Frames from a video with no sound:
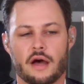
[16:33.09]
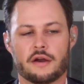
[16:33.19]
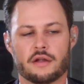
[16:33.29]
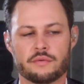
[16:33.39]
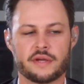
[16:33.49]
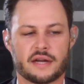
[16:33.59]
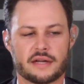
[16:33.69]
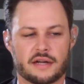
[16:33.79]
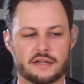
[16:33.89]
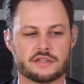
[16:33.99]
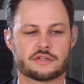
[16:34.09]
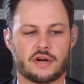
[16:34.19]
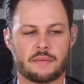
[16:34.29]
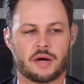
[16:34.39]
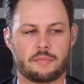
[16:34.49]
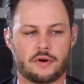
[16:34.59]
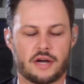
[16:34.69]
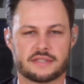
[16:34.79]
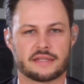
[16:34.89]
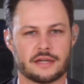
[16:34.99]
another way that I kind of describe our
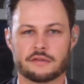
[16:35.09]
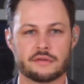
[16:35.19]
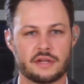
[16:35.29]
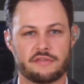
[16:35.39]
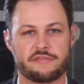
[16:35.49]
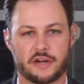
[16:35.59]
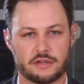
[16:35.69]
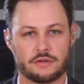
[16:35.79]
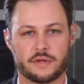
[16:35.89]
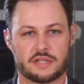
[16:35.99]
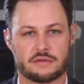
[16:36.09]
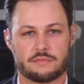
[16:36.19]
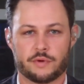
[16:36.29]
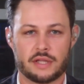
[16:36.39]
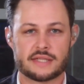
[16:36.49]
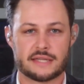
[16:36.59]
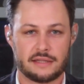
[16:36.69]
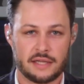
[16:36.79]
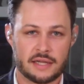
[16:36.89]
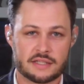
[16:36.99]
process, other than a funnel, which
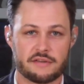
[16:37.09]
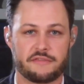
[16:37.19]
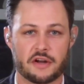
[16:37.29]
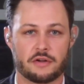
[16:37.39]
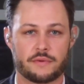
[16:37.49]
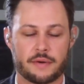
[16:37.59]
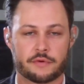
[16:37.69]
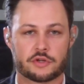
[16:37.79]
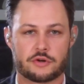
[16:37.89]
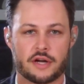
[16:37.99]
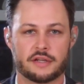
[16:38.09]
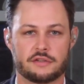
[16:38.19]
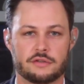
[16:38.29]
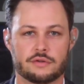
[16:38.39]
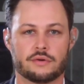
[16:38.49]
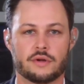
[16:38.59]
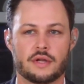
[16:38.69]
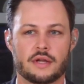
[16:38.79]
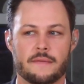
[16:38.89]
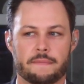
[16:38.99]
realistically it is a funnel, right? We're trying to
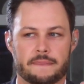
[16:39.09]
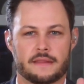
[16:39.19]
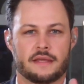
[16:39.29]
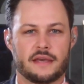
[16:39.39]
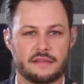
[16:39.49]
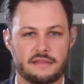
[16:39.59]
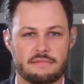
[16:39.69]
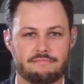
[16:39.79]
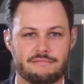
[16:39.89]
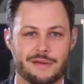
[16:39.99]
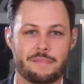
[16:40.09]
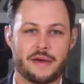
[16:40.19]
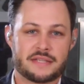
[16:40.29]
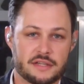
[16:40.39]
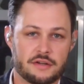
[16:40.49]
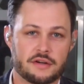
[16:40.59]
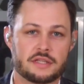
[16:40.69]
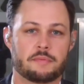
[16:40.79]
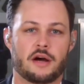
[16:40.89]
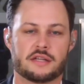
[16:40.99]
get the best
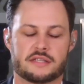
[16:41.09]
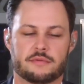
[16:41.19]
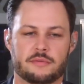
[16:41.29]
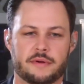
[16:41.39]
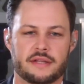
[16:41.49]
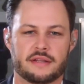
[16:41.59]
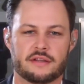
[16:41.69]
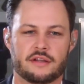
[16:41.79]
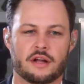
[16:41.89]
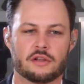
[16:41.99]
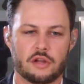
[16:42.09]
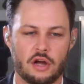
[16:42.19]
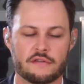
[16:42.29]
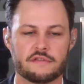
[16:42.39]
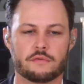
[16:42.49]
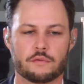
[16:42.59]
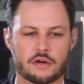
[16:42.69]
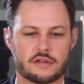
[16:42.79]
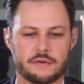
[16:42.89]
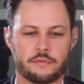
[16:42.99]
securities possible, but a lot of the
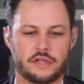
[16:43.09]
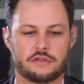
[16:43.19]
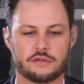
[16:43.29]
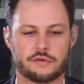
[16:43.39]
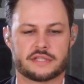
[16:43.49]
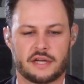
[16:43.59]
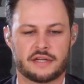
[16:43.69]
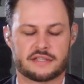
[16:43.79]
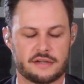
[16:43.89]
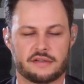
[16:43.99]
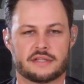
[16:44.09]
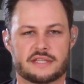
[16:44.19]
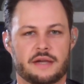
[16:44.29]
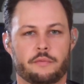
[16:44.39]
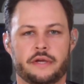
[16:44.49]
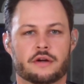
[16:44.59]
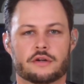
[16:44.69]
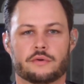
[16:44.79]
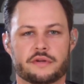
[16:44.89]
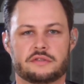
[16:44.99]
work that we do is not necessarily in saying we are
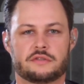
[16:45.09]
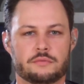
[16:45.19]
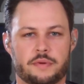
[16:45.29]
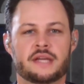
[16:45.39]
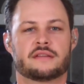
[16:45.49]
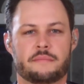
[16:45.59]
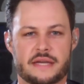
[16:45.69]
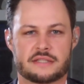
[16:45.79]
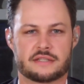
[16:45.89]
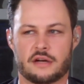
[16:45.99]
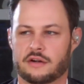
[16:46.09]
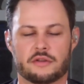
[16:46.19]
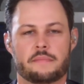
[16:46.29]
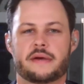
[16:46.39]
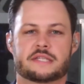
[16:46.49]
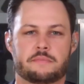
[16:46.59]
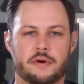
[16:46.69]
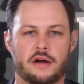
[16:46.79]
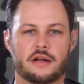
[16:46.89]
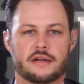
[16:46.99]
going to pick the best stock or the best
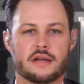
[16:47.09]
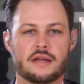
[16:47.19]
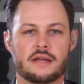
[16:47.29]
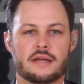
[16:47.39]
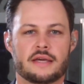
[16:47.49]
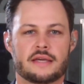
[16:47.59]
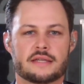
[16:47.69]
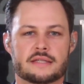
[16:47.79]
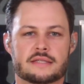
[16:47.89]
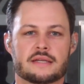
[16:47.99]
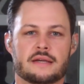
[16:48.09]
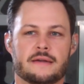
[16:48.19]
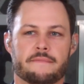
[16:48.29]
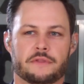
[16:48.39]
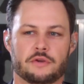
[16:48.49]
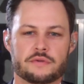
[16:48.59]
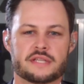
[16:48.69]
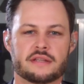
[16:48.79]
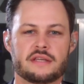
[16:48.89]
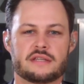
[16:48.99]
bond, is
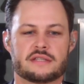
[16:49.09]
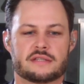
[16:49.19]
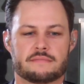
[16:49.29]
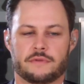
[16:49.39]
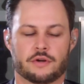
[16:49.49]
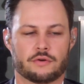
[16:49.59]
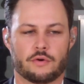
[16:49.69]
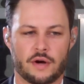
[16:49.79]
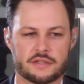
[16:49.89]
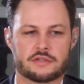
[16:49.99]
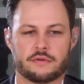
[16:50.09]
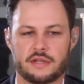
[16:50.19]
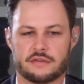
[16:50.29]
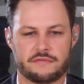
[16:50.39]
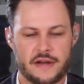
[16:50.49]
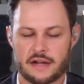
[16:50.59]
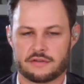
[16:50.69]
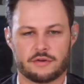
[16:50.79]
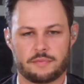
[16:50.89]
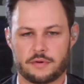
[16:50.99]
using these, quant screens,
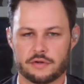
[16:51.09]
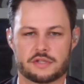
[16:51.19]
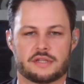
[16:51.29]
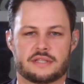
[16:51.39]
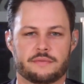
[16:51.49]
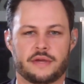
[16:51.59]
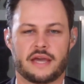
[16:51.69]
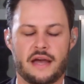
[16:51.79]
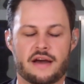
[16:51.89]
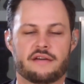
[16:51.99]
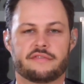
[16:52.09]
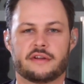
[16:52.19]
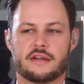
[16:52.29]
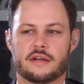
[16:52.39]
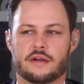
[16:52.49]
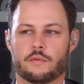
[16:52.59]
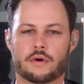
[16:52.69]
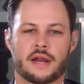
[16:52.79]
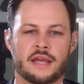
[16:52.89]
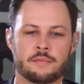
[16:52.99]
factor approaches that we have,
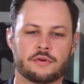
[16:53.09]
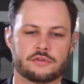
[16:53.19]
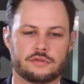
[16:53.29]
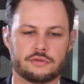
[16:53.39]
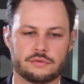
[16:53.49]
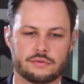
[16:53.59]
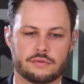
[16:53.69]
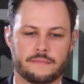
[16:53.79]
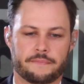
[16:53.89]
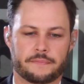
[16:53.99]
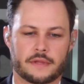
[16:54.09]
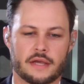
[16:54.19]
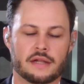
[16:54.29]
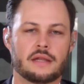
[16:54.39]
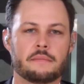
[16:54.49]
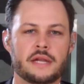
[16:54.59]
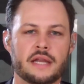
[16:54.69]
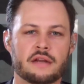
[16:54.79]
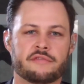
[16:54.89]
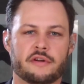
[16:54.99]
we're able to
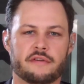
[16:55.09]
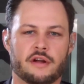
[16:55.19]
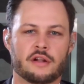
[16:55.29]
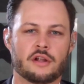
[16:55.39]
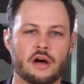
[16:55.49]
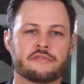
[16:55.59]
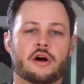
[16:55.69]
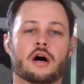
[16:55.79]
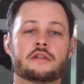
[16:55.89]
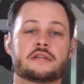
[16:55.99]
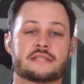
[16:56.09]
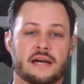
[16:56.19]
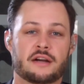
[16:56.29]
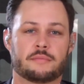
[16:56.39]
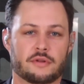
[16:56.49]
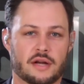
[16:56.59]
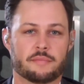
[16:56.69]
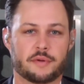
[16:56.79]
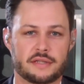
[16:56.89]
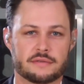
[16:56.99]
eliminate a lot of undesirable
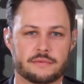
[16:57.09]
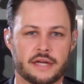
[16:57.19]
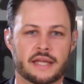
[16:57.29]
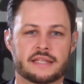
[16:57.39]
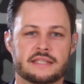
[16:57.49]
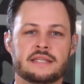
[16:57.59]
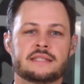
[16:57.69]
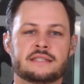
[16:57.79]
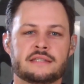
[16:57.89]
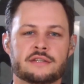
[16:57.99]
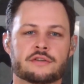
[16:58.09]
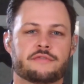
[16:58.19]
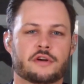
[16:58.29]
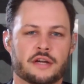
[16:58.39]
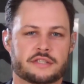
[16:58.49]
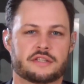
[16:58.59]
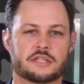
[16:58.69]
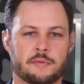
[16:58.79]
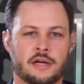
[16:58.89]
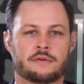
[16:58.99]
companies, right? Like it's easier for us to
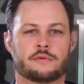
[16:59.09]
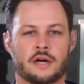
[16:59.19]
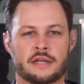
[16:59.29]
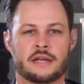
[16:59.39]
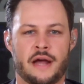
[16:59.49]
spot rotten